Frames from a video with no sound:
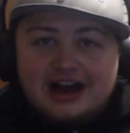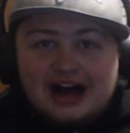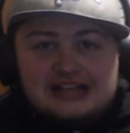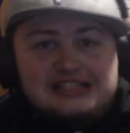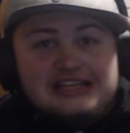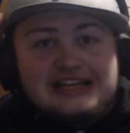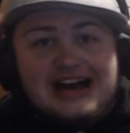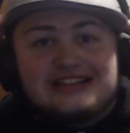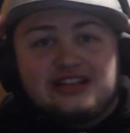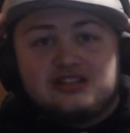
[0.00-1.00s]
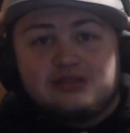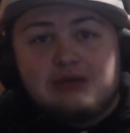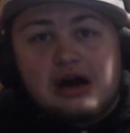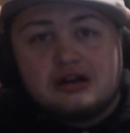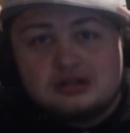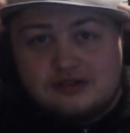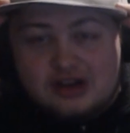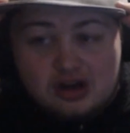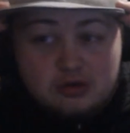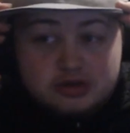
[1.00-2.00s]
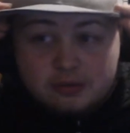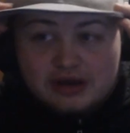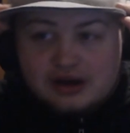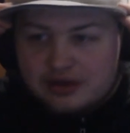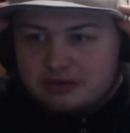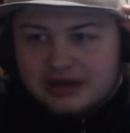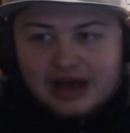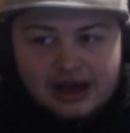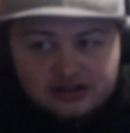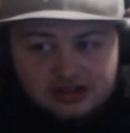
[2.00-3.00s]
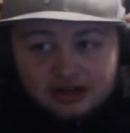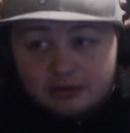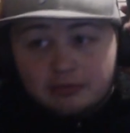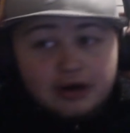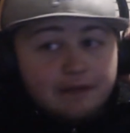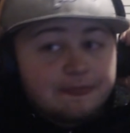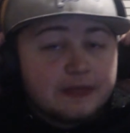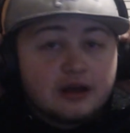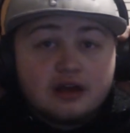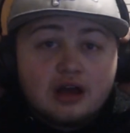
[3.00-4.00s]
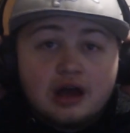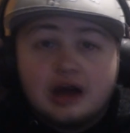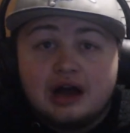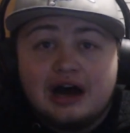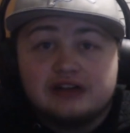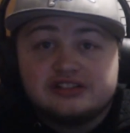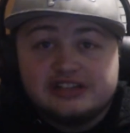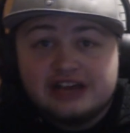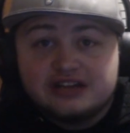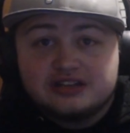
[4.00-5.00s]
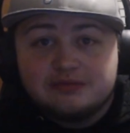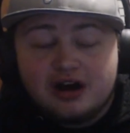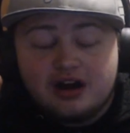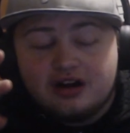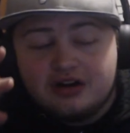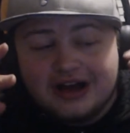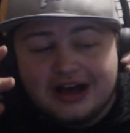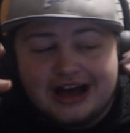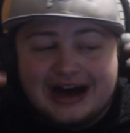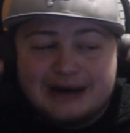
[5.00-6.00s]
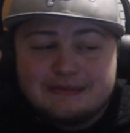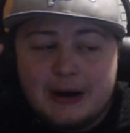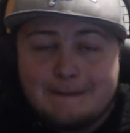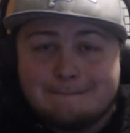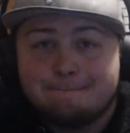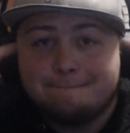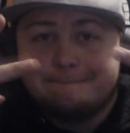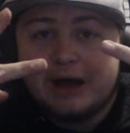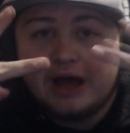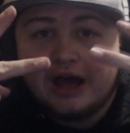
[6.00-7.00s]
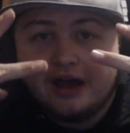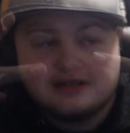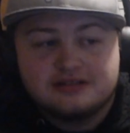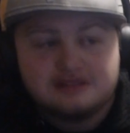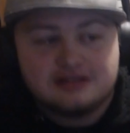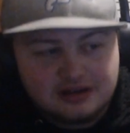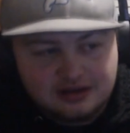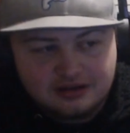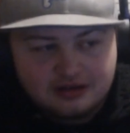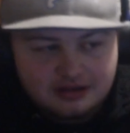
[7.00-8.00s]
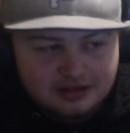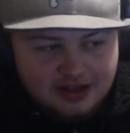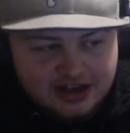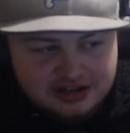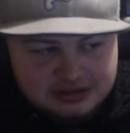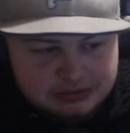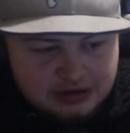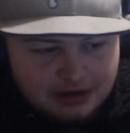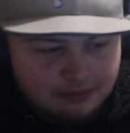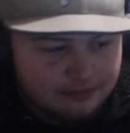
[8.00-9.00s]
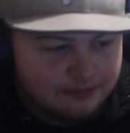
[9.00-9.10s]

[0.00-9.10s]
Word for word: I'll see you guys in tomorrow's video, which will be another reaction, but I'll see you guys tomorrow. I'm out. Peace. Like and subscribe.